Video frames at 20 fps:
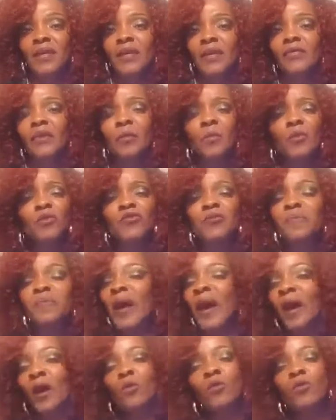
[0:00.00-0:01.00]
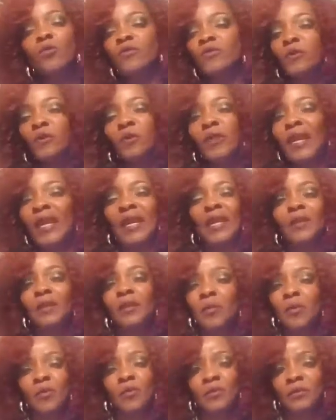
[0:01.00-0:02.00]
The most powerful
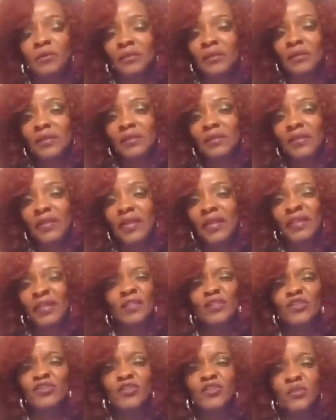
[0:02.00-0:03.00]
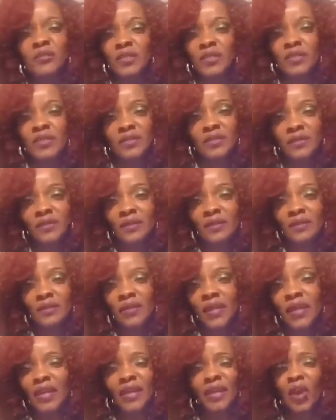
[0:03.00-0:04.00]
animal at the circus,
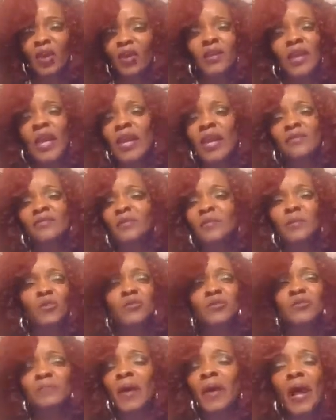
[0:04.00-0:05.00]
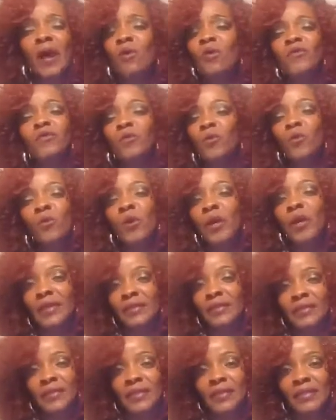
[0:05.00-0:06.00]
in our life, the most powerful
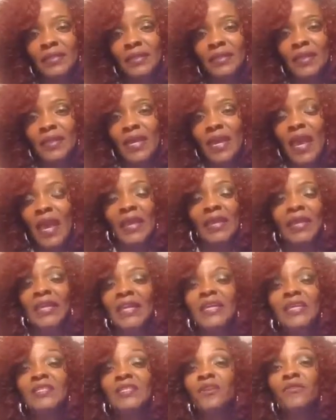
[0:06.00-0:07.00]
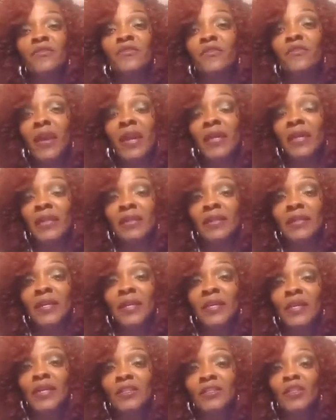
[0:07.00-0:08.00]
one, and he's afraid
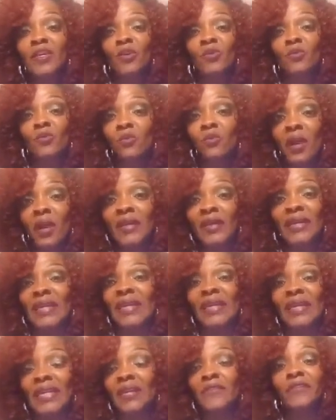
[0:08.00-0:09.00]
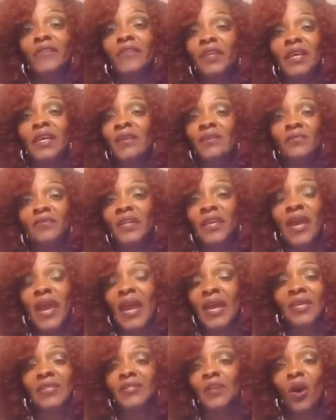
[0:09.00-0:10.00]
to run even if he
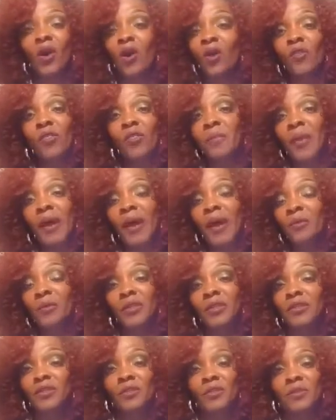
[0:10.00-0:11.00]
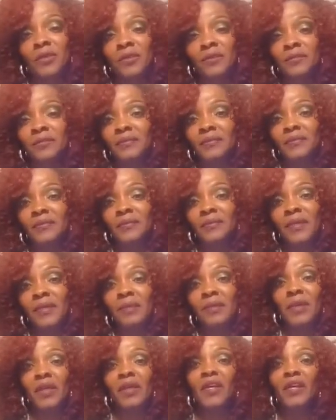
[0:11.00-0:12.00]
has all the power to do it
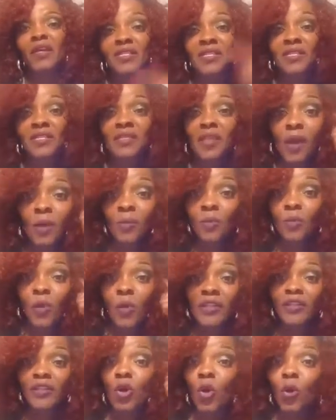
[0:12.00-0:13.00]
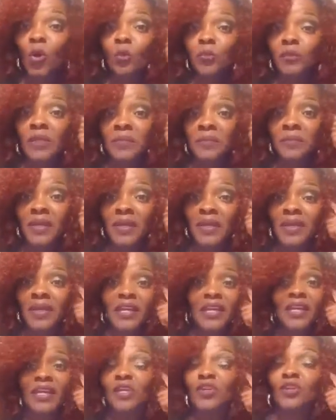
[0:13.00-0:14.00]
because someone told him
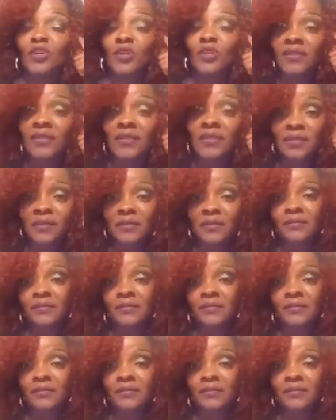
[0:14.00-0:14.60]
he couldn't.